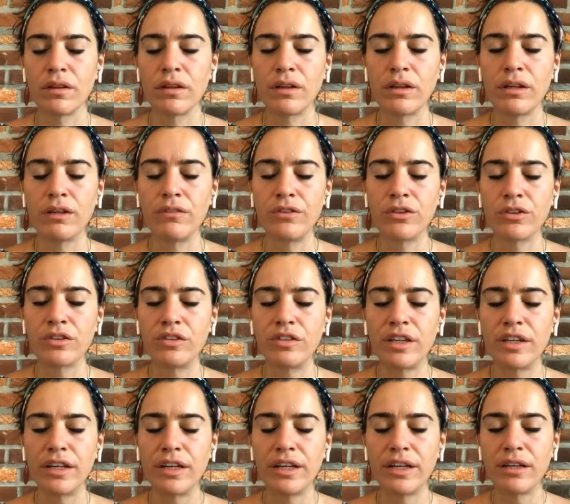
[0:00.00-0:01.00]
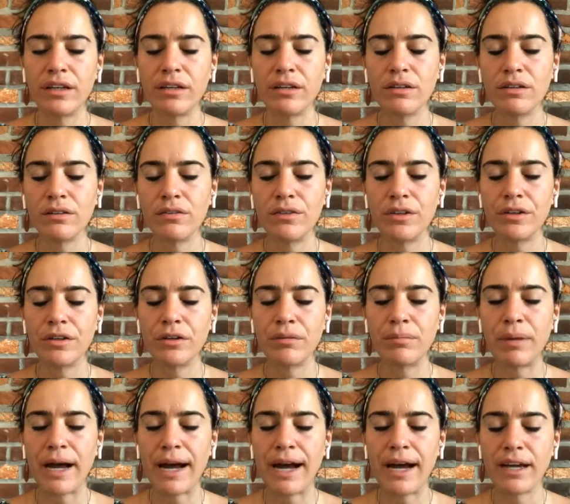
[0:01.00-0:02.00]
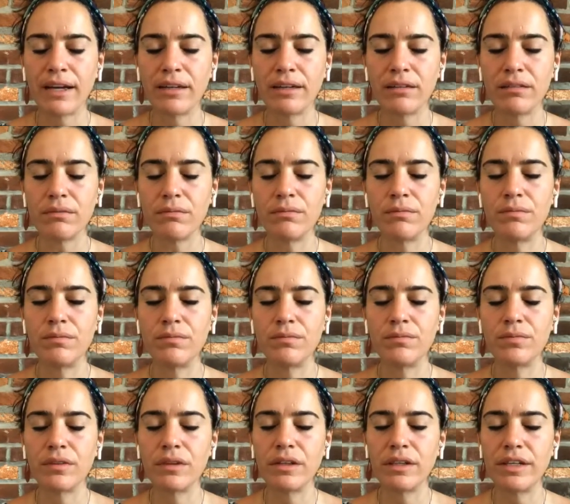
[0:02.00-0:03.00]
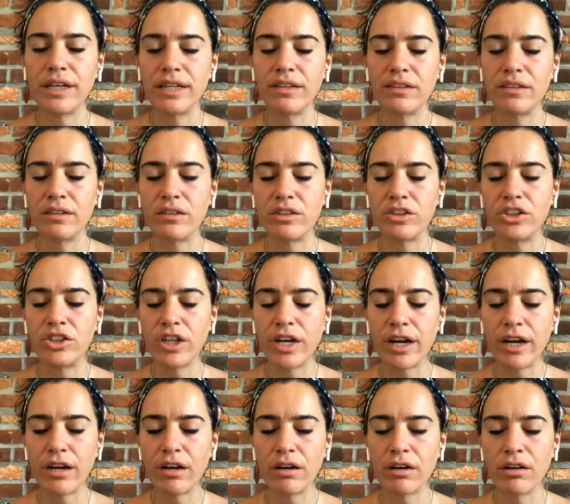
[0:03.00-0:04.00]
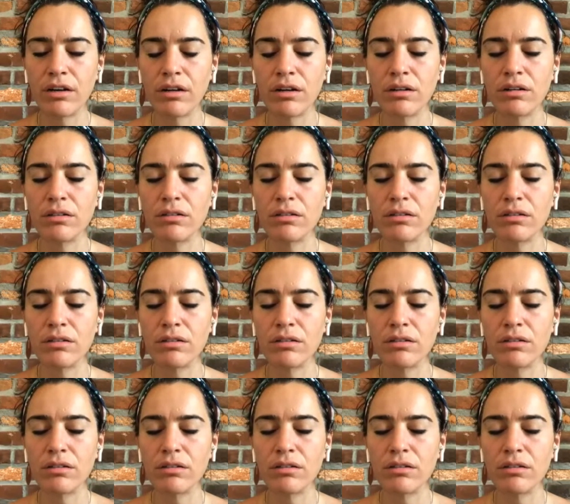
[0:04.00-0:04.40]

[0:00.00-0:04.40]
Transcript: If you're sitting, feel your back against the chair.